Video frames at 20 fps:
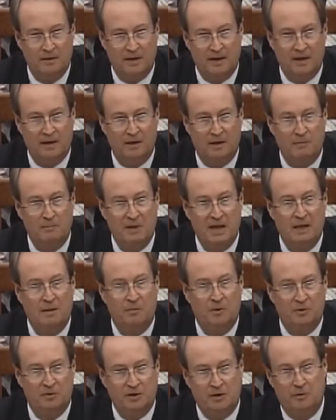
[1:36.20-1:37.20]
that is
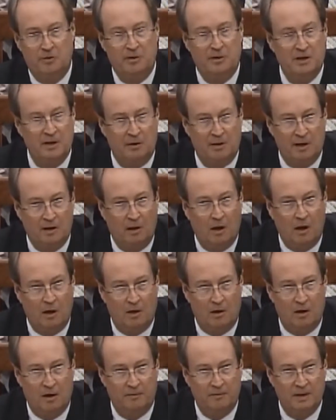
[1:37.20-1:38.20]
amenable to unitary
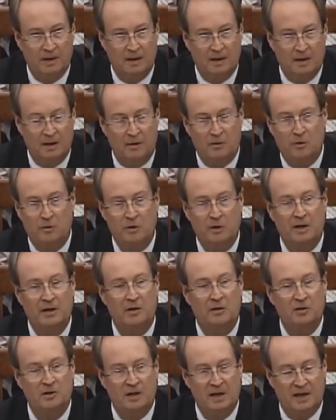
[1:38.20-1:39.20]
logon. And so you're
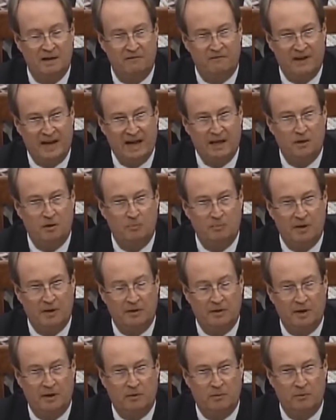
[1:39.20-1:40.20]
going to see
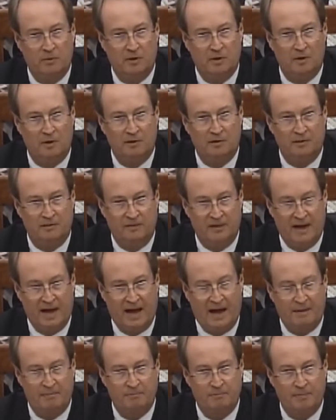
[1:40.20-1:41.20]
advancements as a result of
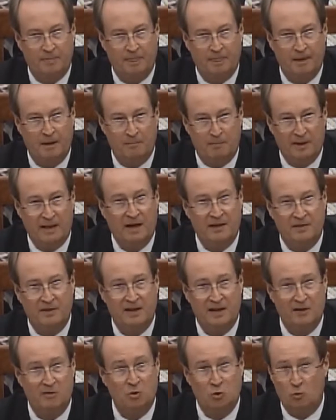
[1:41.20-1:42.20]
that. But I
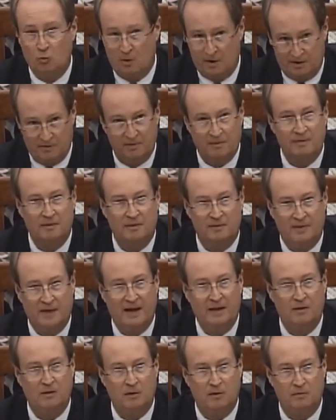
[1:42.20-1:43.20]
think, in short,
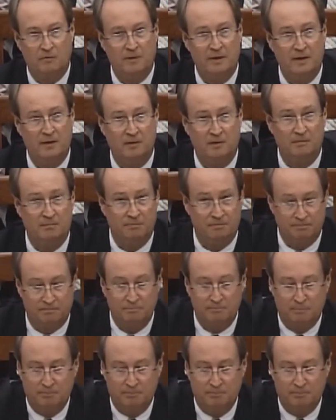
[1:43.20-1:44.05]
that's the reason.